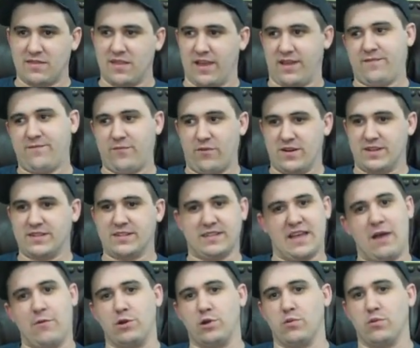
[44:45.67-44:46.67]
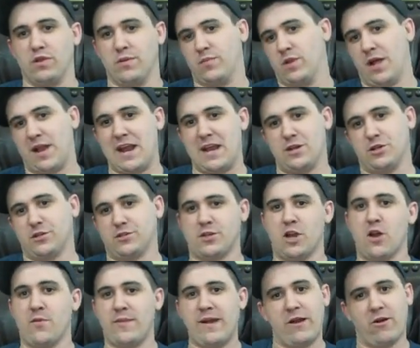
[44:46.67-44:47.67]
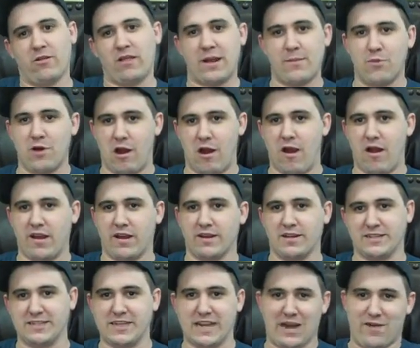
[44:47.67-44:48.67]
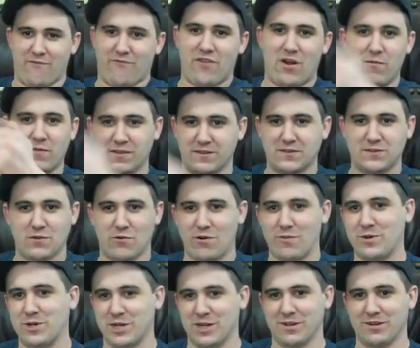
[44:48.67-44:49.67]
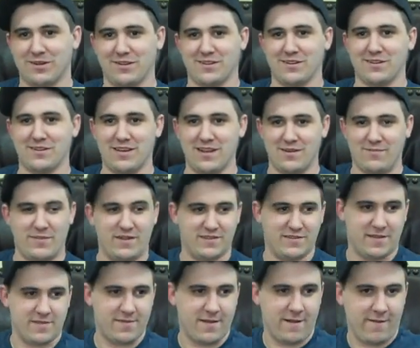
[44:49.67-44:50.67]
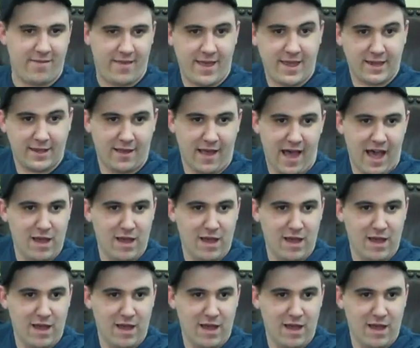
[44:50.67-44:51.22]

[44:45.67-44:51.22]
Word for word: Like for instance, I would do it with the Blood Angels Terminator Librarian, stick it in front with a Storm Shield, and he'd be sitting there like,